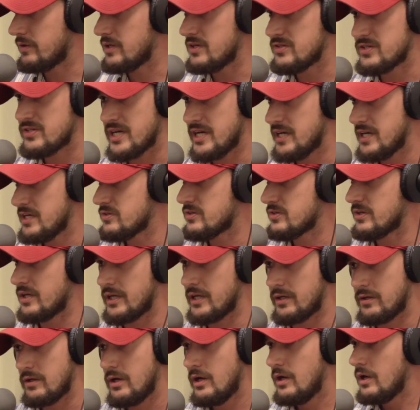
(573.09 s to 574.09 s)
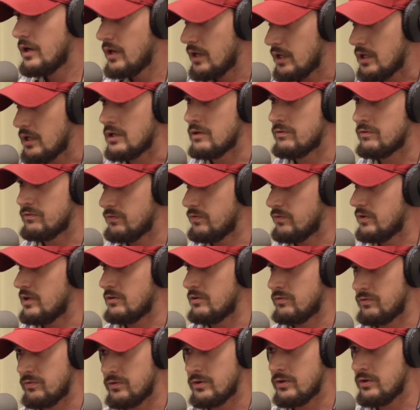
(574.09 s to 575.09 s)
These days, like
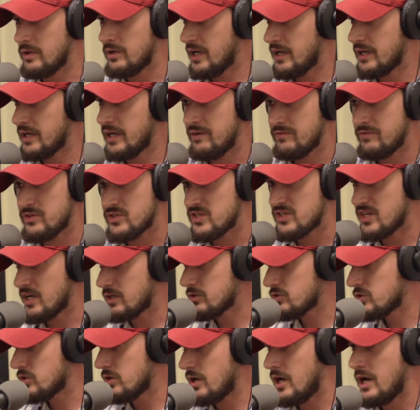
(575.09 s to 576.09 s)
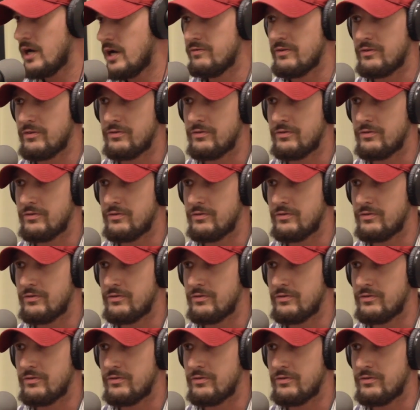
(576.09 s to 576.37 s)
if you're not having sex drive,